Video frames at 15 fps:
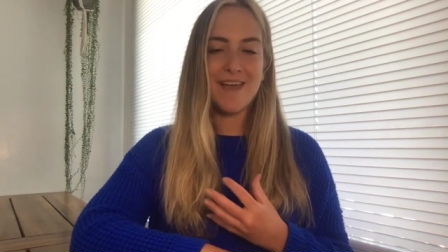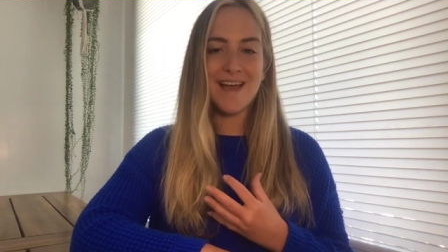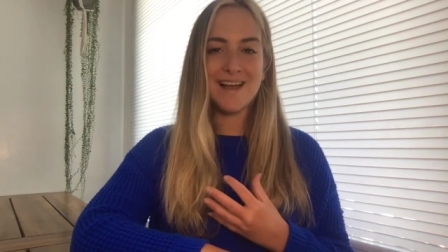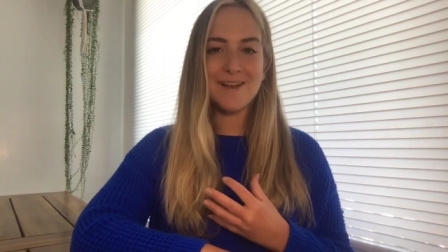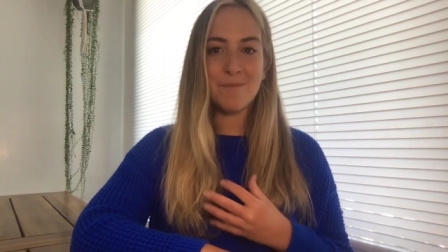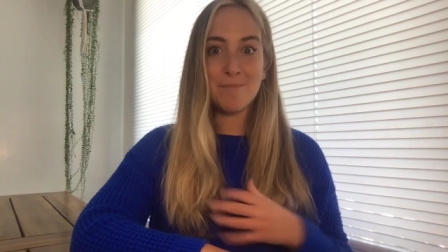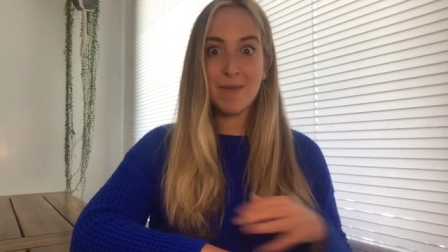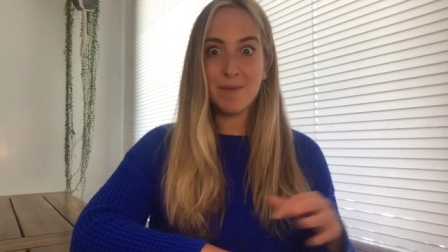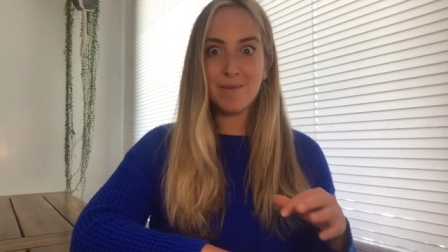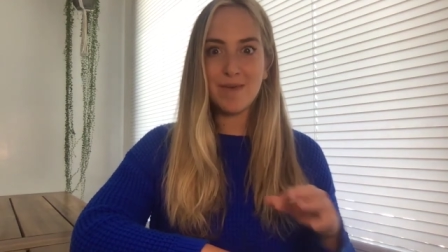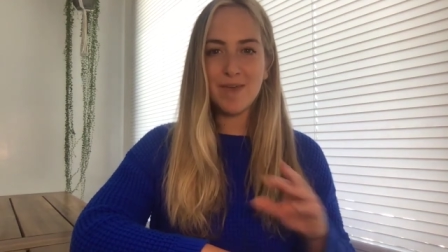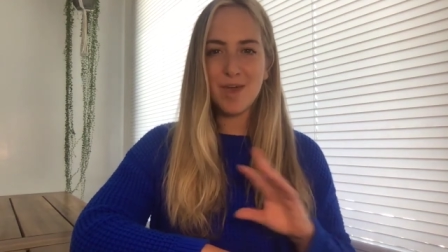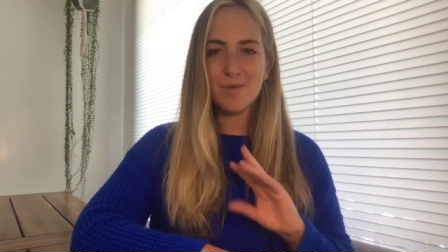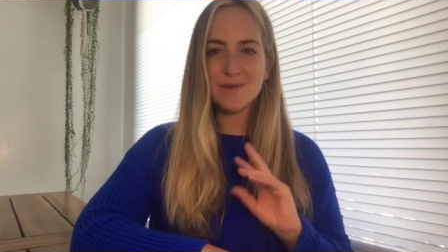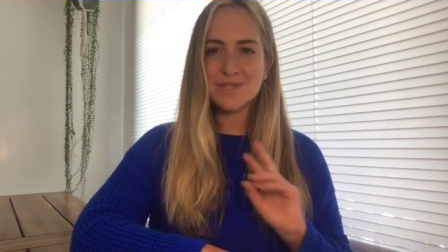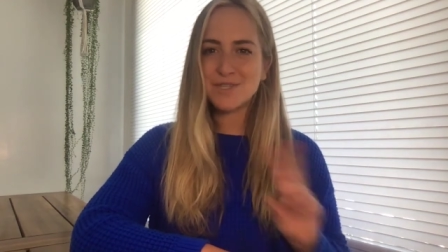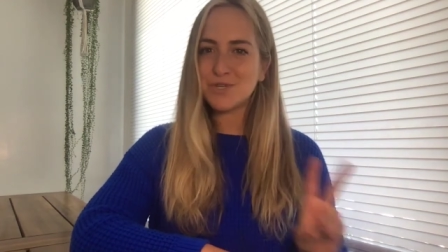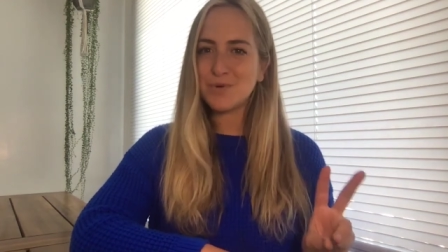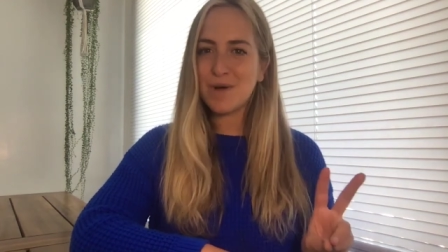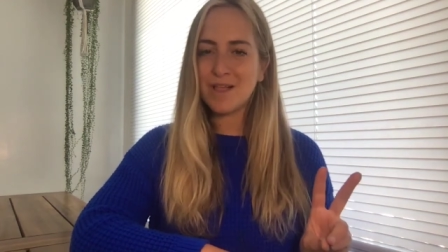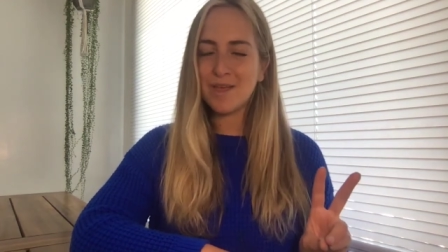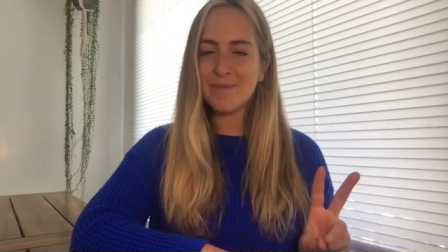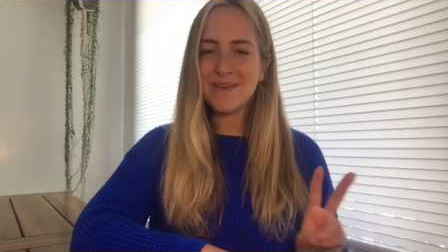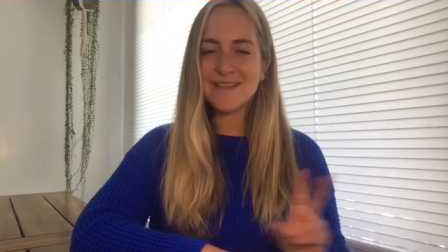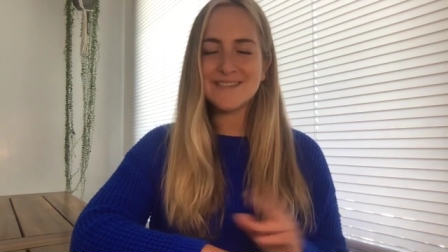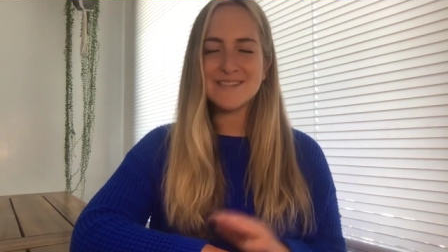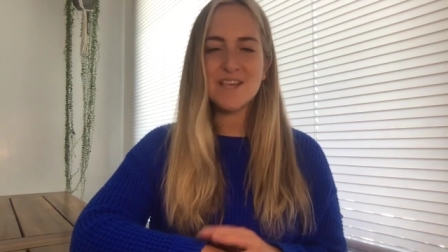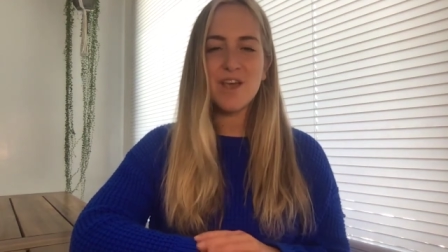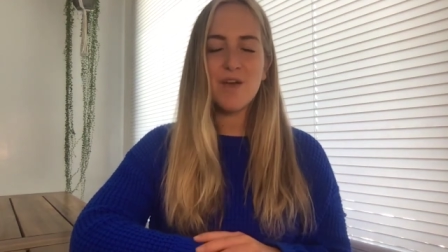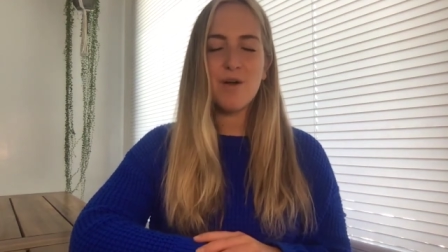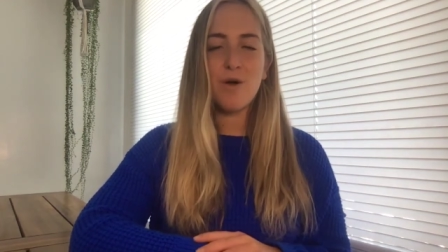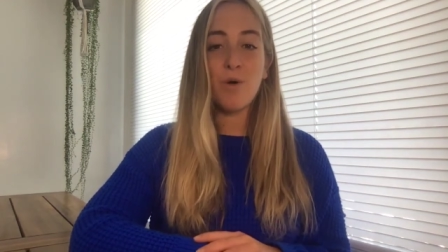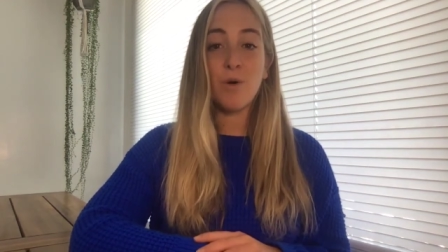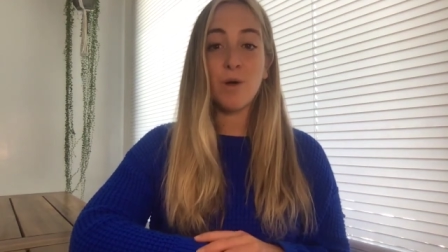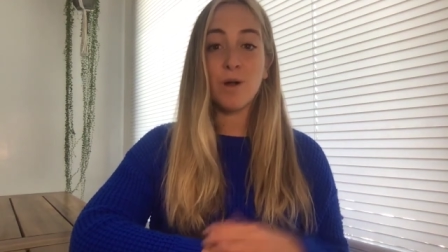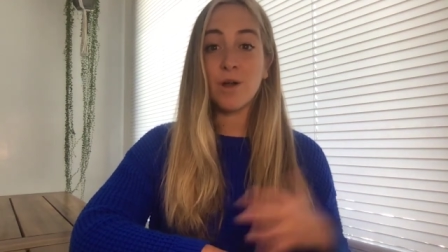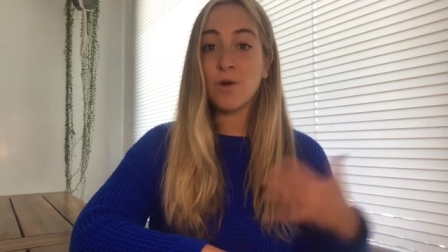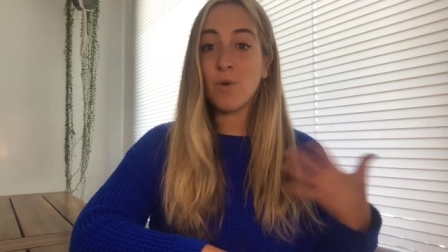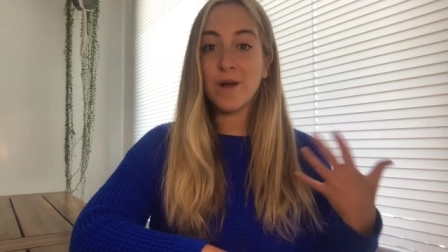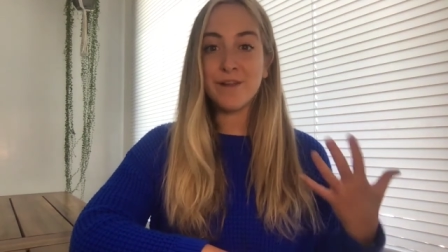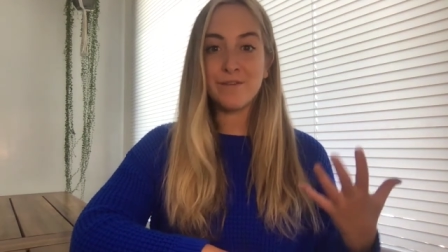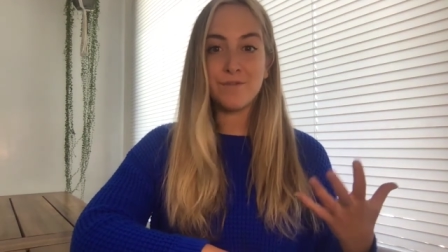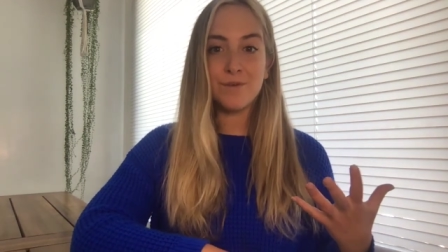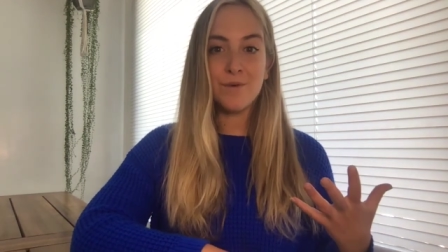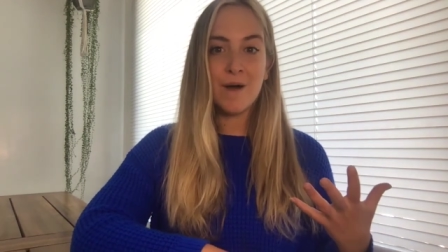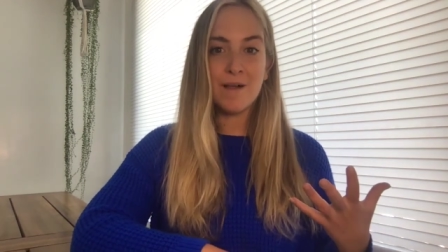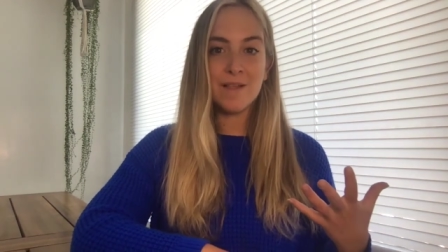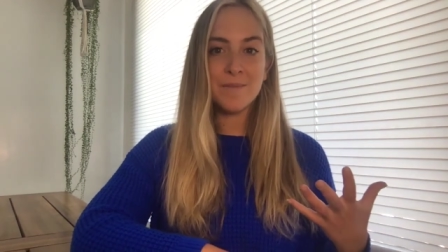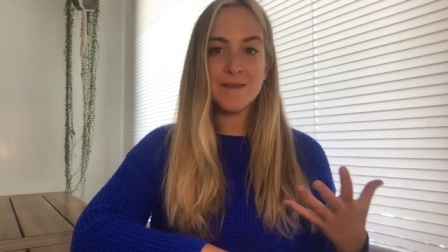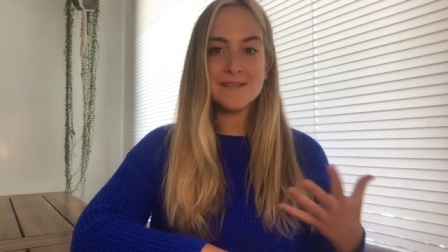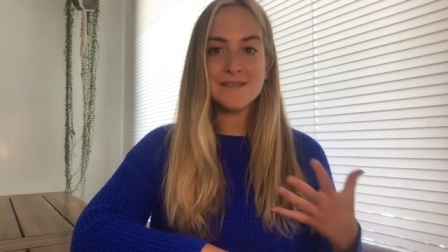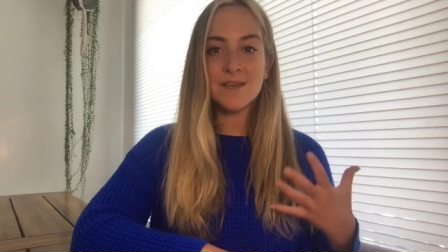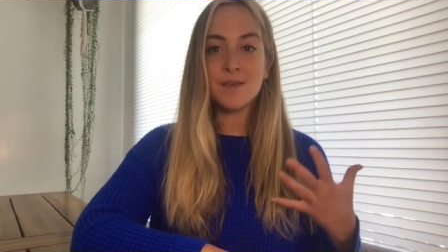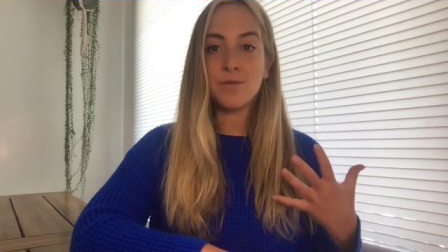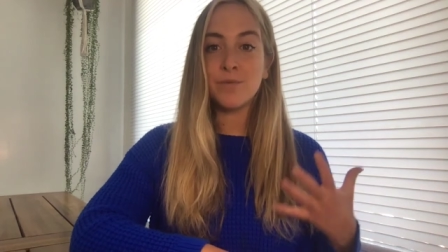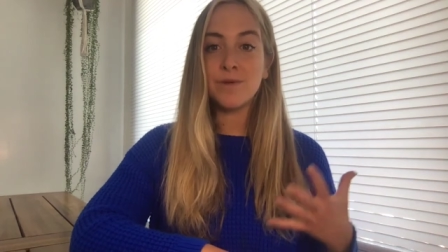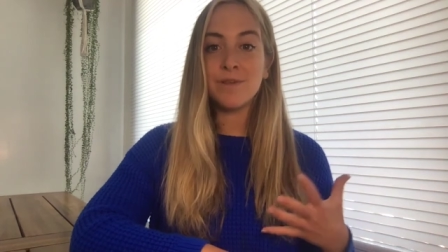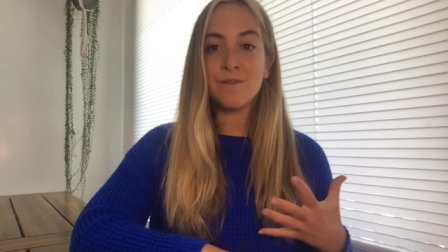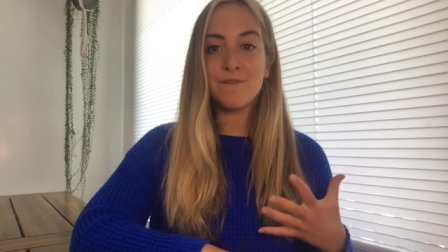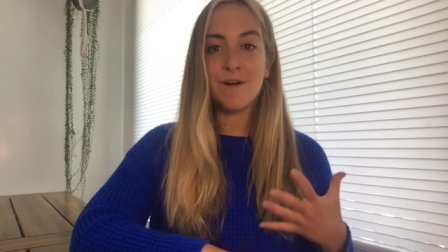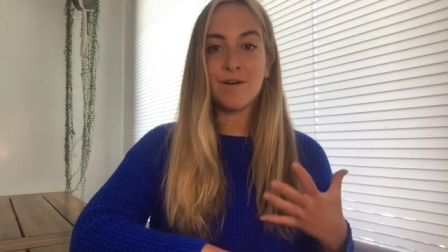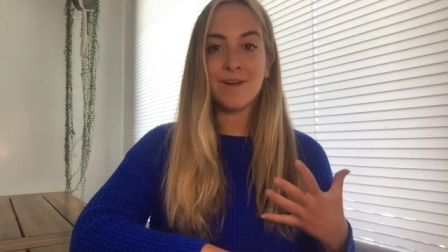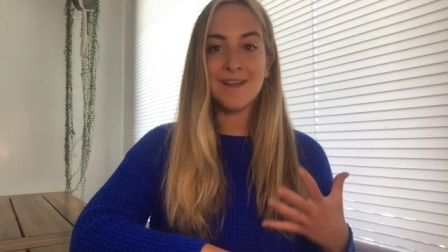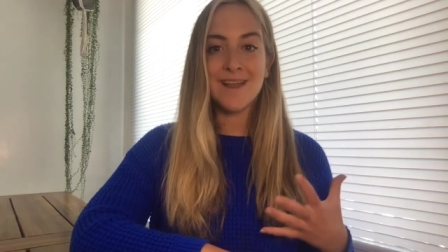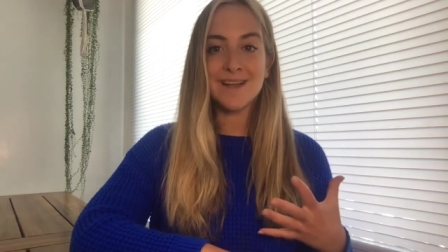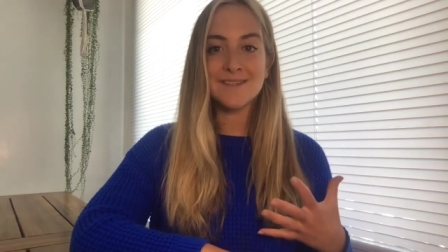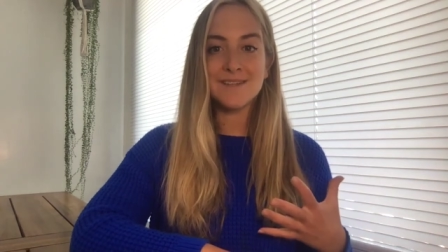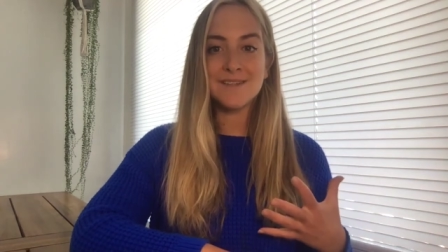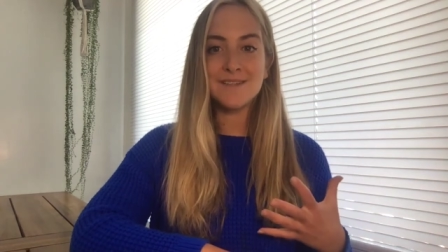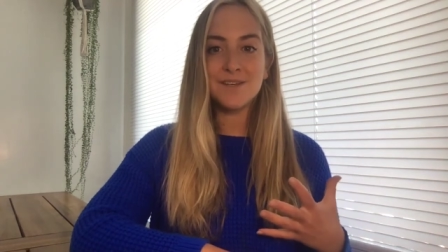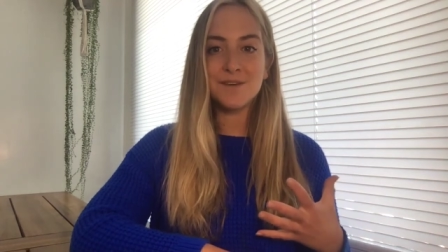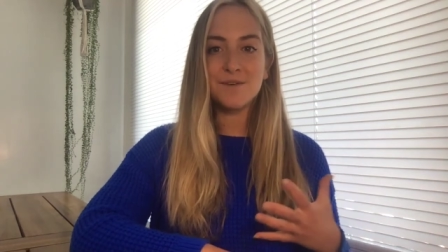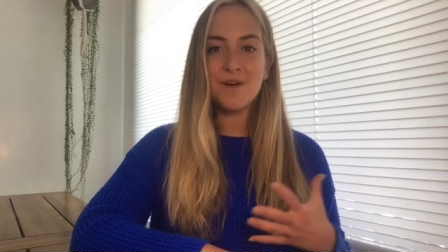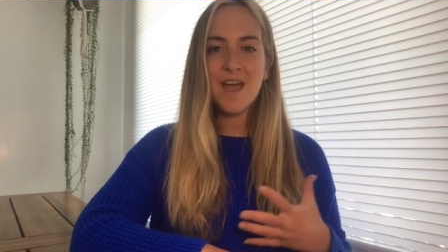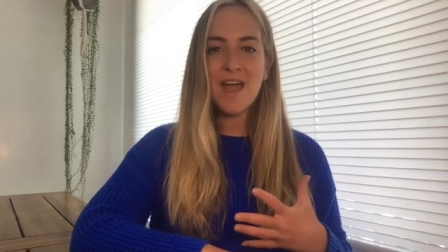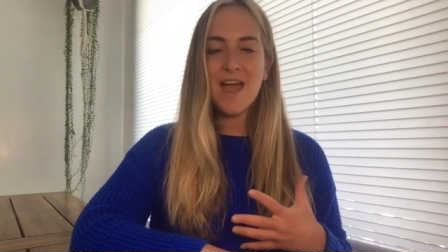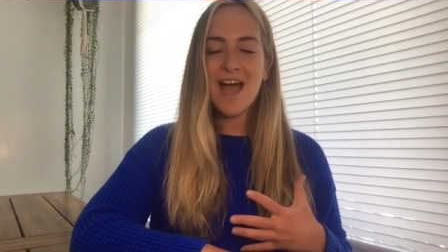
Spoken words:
And maybe it was 2 elements or quite a few elements that you really felt connected to,